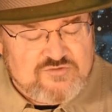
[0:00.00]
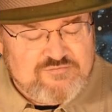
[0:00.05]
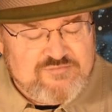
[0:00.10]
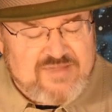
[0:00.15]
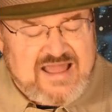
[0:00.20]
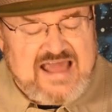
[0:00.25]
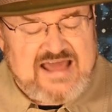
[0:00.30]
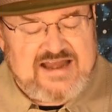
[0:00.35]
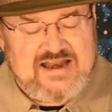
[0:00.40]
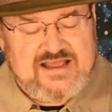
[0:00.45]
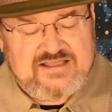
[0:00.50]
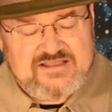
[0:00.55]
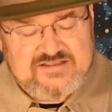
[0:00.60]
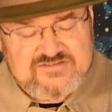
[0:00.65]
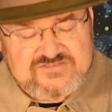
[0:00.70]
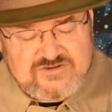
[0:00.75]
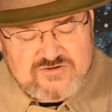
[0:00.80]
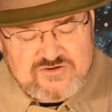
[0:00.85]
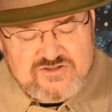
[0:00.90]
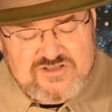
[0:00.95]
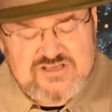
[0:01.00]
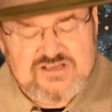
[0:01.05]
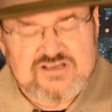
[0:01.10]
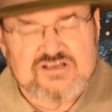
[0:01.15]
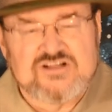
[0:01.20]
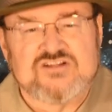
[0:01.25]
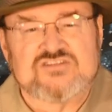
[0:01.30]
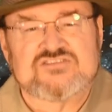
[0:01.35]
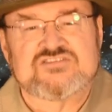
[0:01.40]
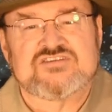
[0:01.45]
dramatic? Is there
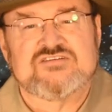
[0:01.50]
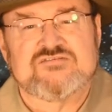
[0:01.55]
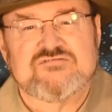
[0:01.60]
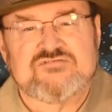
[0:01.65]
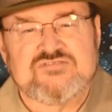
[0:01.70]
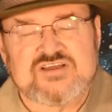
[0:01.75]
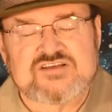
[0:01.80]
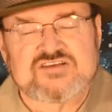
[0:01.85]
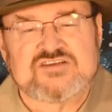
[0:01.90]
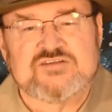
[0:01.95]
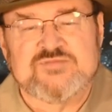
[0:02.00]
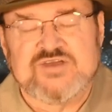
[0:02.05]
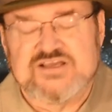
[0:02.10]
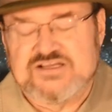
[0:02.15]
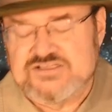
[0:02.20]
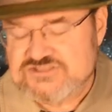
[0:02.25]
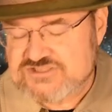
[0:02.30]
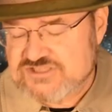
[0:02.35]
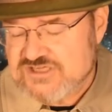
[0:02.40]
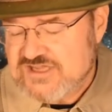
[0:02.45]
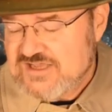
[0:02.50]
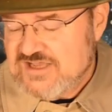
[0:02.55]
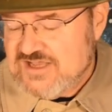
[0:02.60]
guilt and victimage?